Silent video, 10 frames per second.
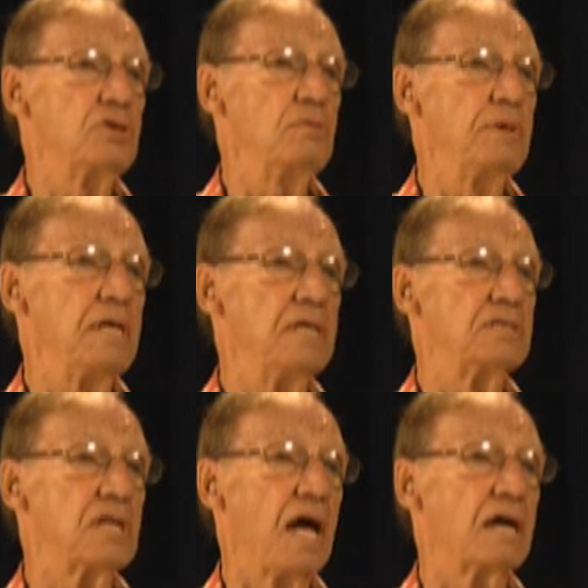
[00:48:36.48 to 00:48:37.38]
2B in
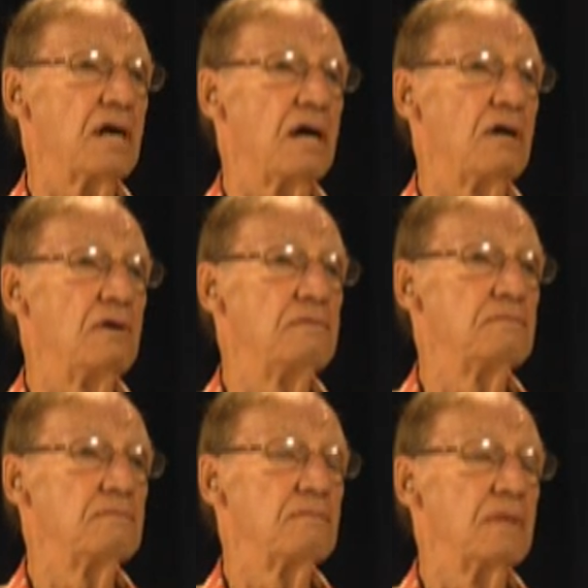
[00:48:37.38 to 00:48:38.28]
Schlachau.
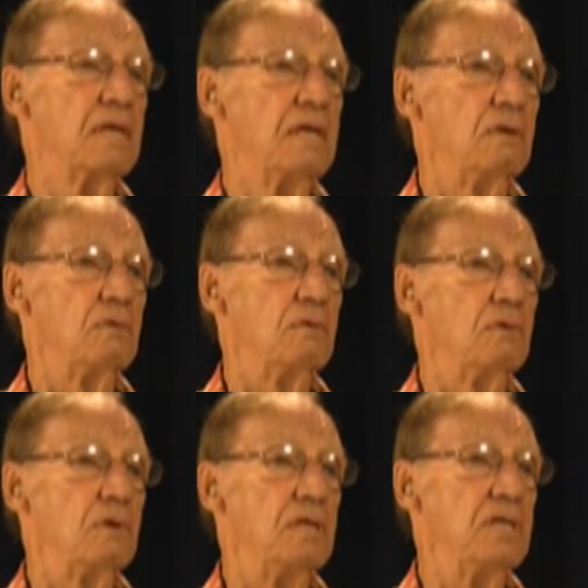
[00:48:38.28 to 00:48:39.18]

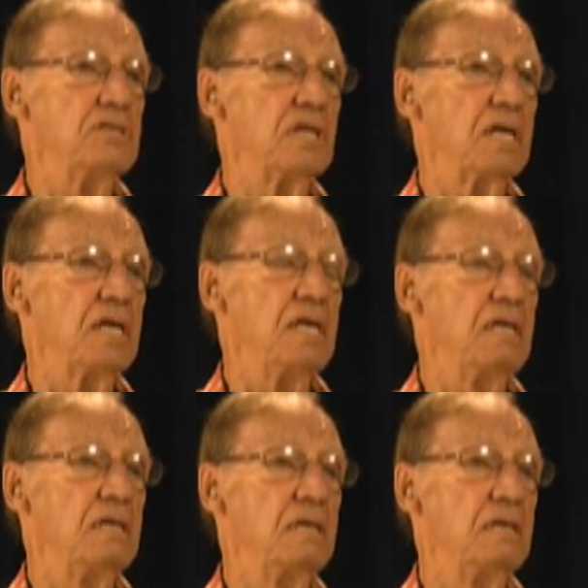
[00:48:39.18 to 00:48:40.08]

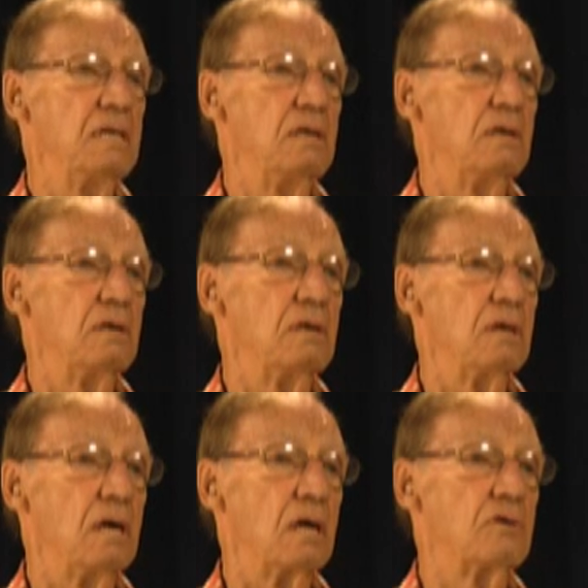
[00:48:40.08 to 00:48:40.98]
Initially,
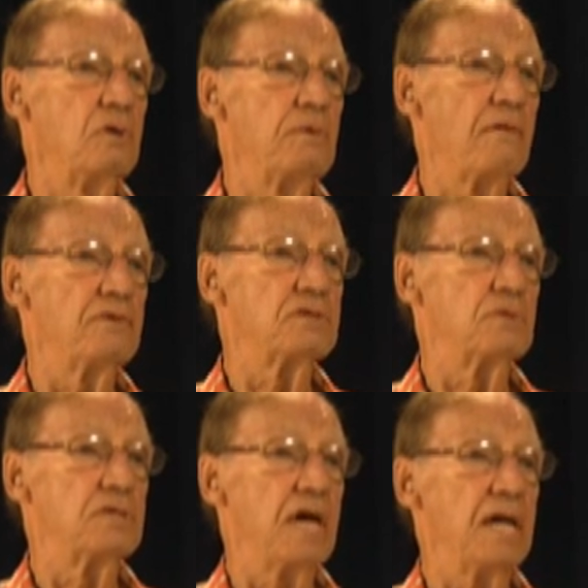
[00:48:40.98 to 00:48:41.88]
a group of us
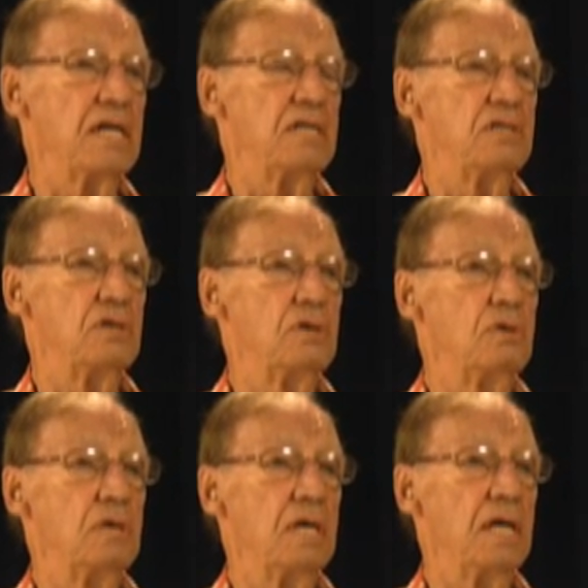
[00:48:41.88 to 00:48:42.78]
were taken
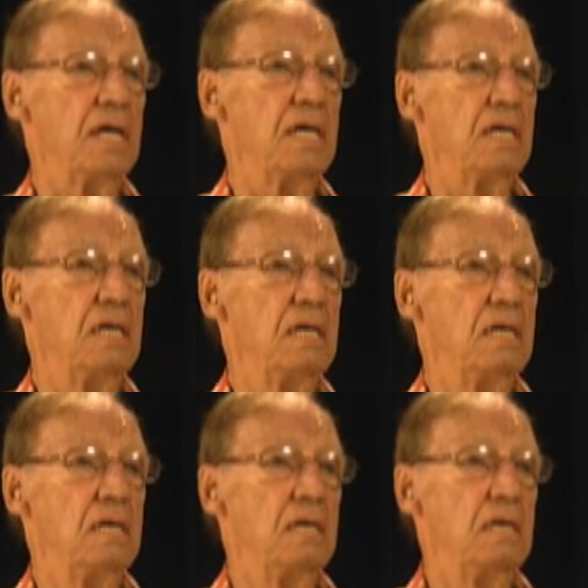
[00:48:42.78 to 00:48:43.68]
to a,
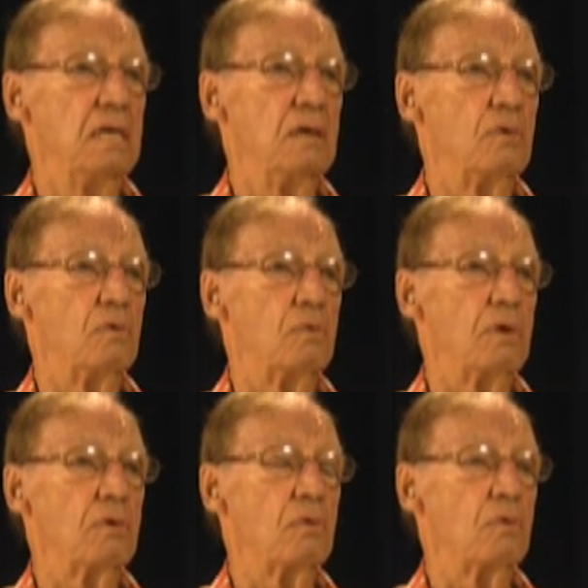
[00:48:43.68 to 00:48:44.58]
we
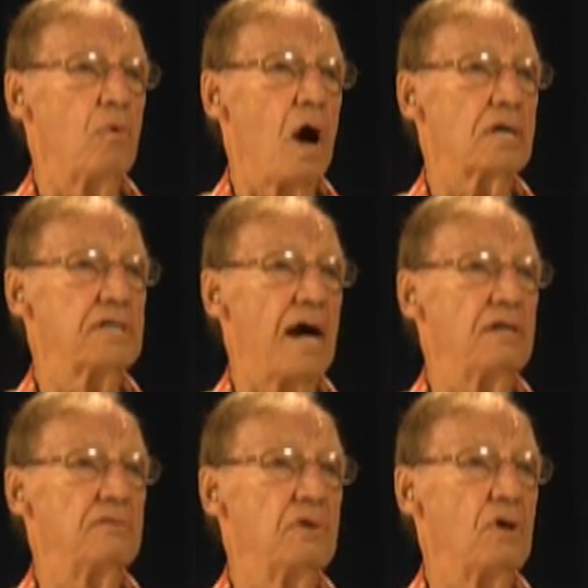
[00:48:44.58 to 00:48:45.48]
were walked down
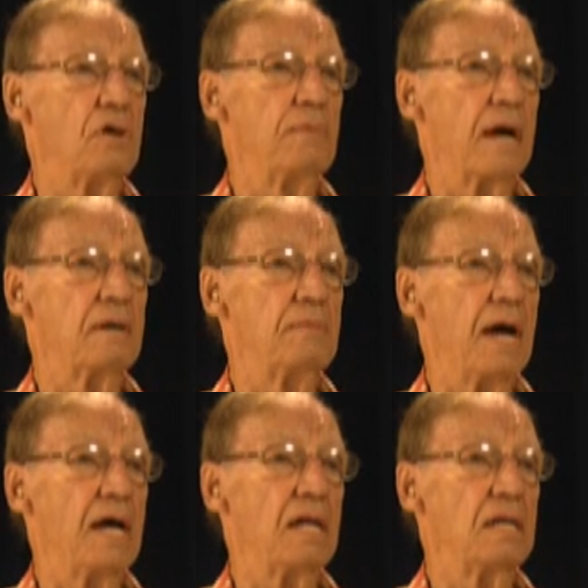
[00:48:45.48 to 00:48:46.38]
the road about a
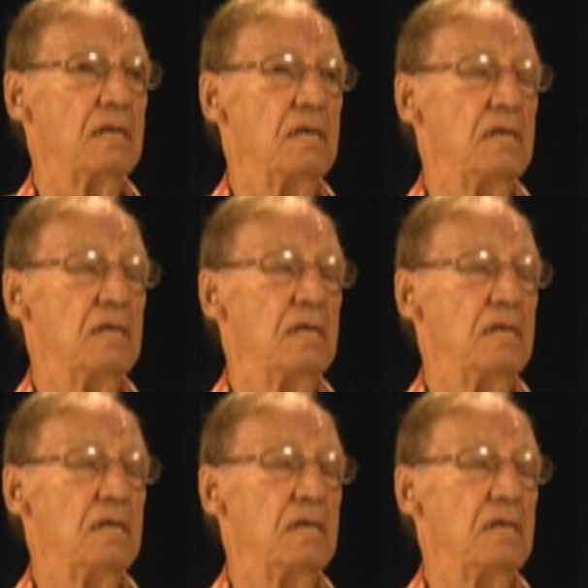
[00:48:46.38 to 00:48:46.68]
mile